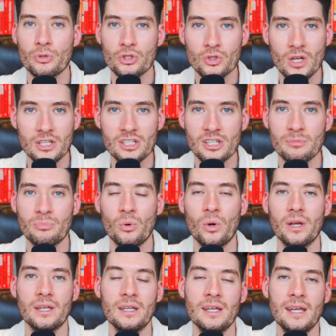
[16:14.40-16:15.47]
straight to the
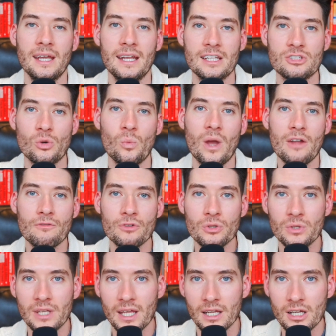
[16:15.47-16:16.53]
point, and it's a way for you
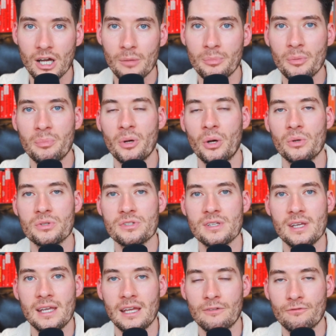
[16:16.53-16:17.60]
to get a couple posts
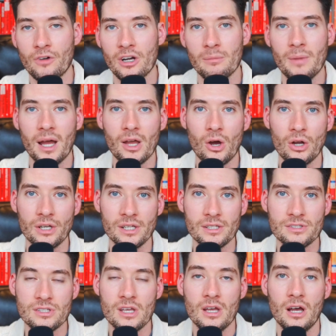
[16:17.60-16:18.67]
in front of my
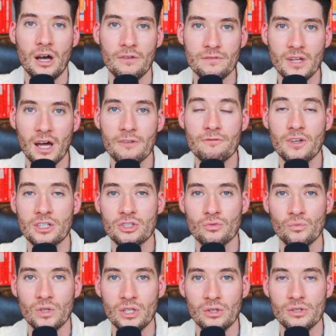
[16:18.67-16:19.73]
audience of
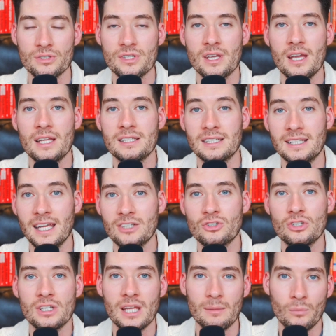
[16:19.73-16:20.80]
nonfiction readers to get
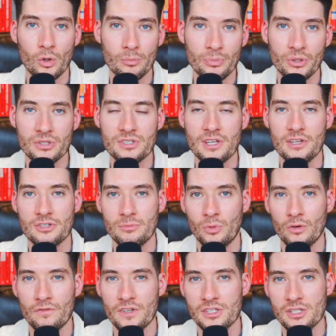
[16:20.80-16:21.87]
you to get more book sales and
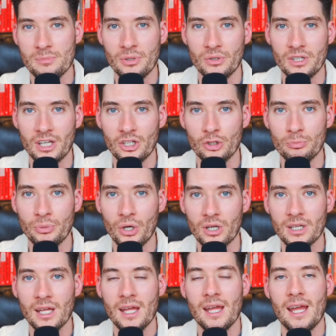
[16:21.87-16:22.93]
more visibility on your
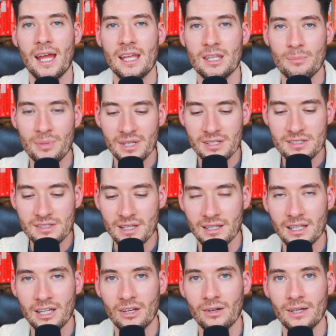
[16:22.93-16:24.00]
book. And the biggest thing
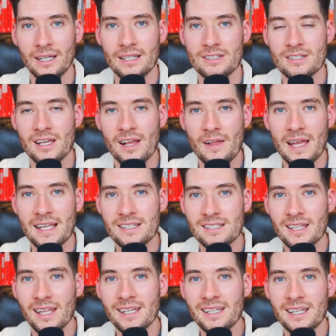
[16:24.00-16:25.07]
here is it's
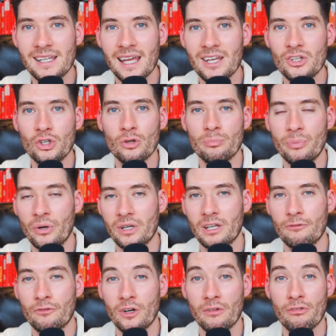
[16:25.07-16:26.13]
like getting your book in front of